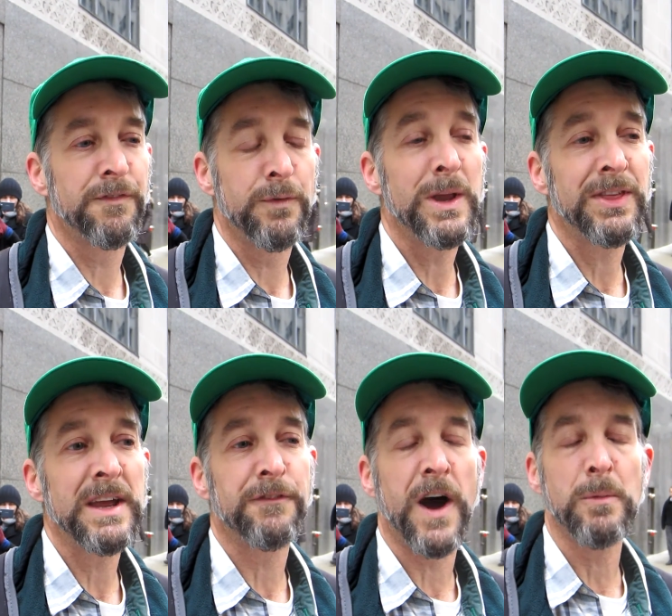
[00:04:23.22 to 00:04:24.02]
we
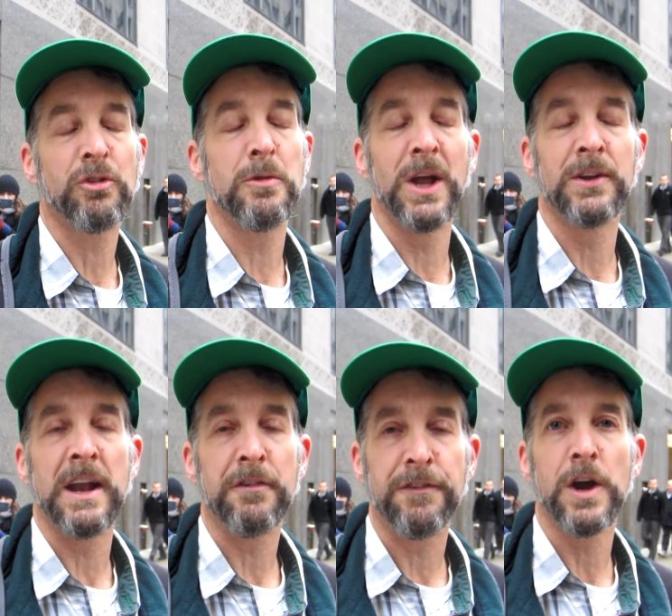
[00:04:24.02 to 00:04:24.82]
think farmers should be able to
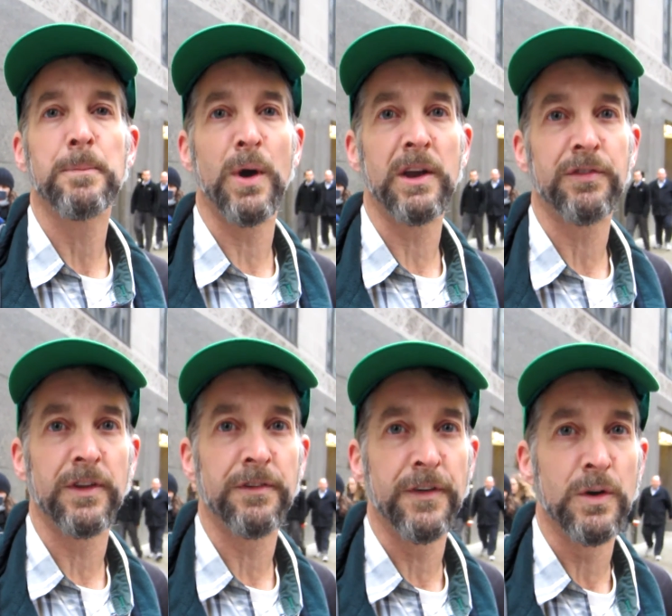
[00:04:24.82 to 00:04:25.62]
get a fair price
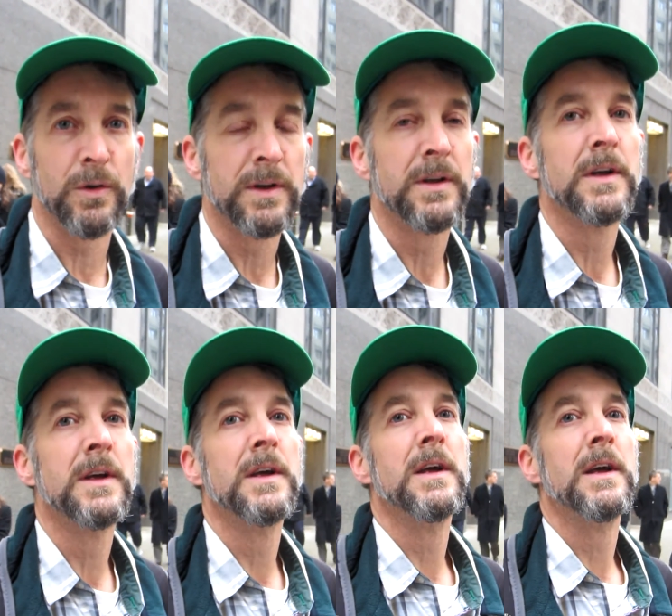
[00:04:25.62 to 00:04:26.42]
for the food.
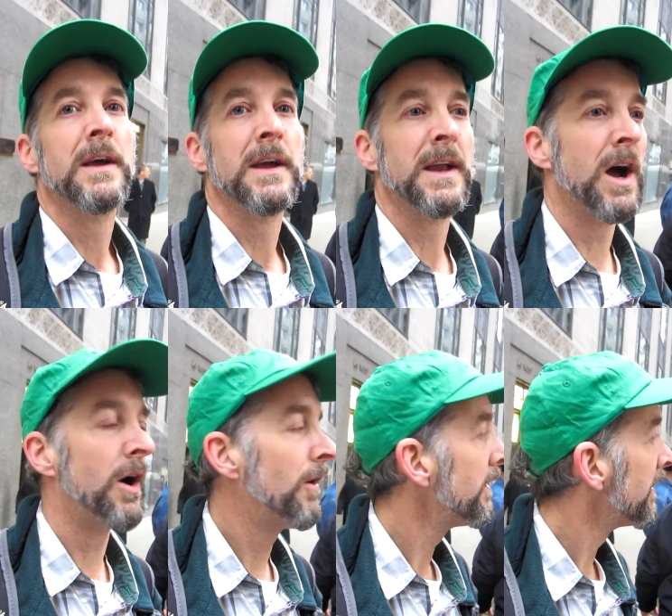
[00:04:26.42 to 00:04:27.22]

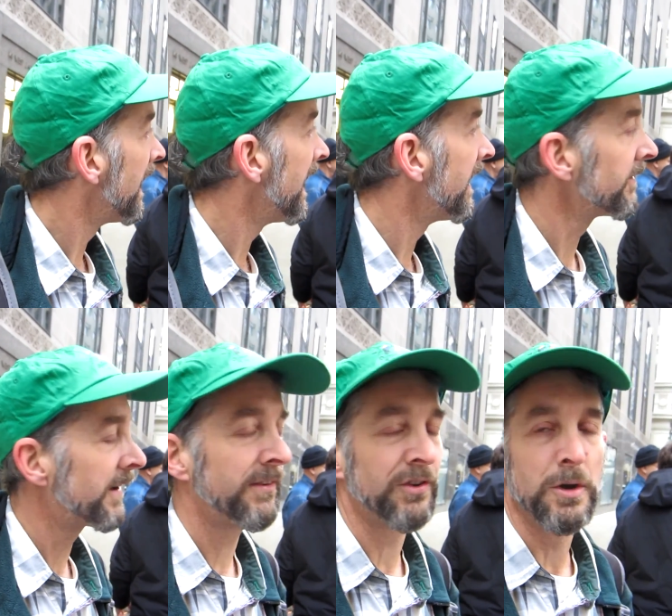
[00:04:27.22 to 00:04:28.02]
And
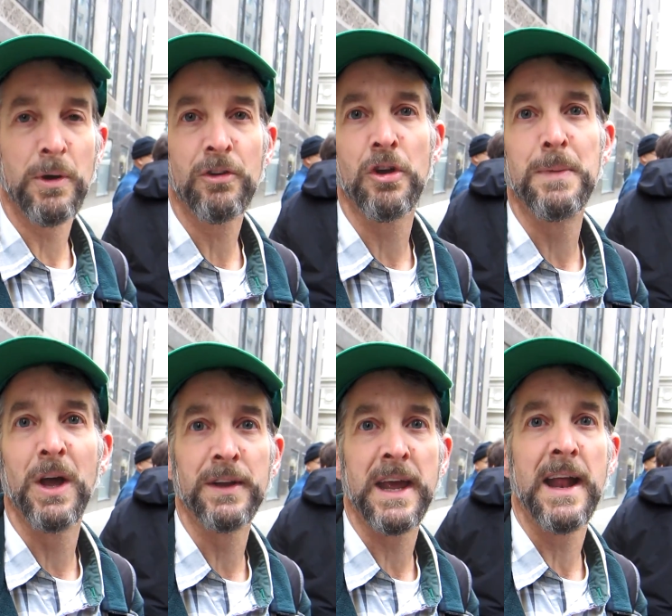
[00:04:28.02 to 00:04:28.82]
consumers should be
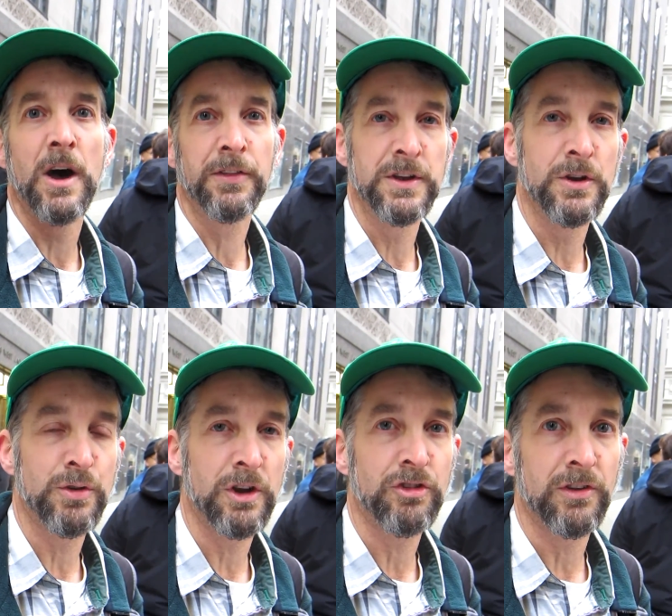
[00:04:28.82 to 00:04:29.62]
able to get healthy,
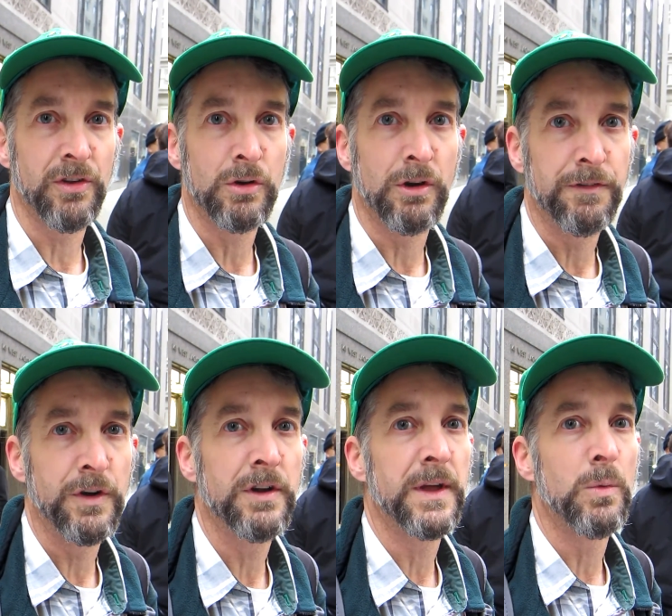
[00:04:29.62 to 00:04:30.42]
nutritious, local
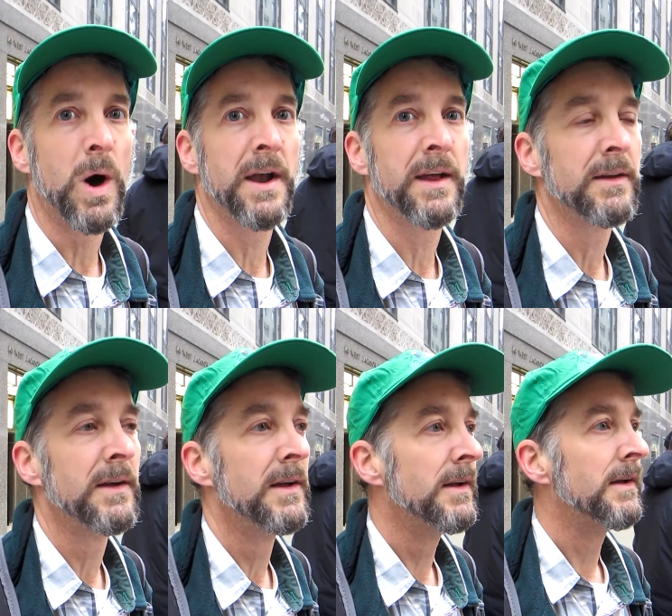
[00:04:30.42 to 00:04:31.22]
food if they want it.
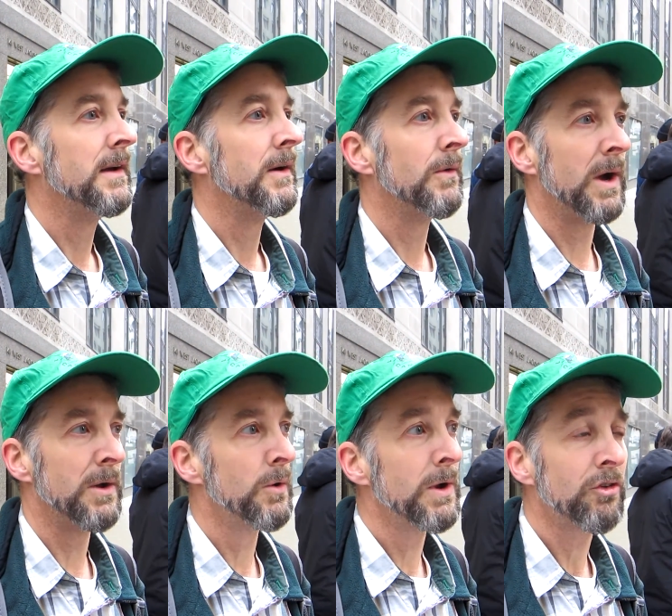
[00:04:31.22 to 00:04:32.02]

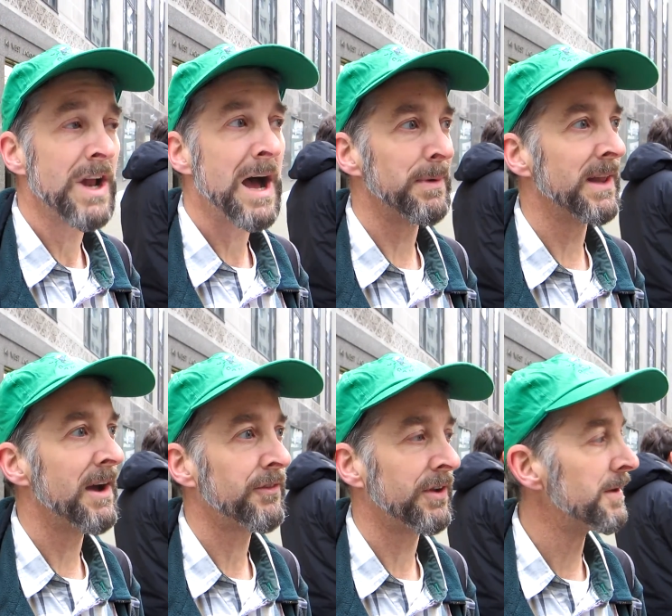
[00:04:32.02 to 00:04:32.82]
We should not be
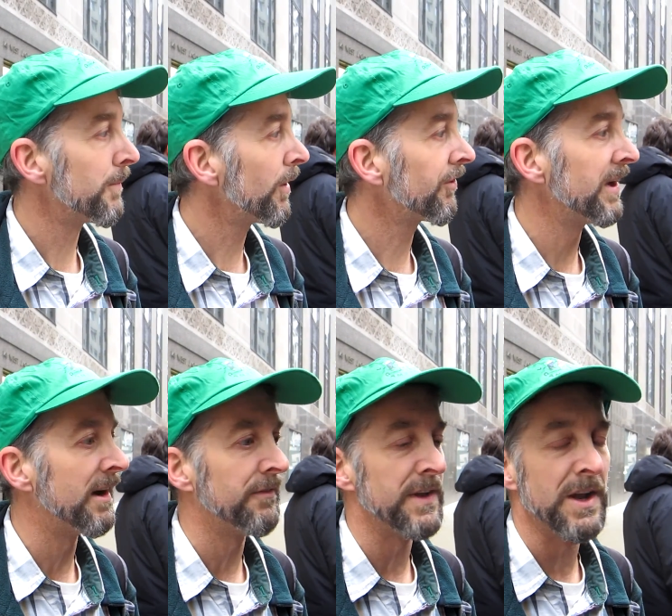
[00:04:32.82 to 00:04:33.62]
left to the mercy of,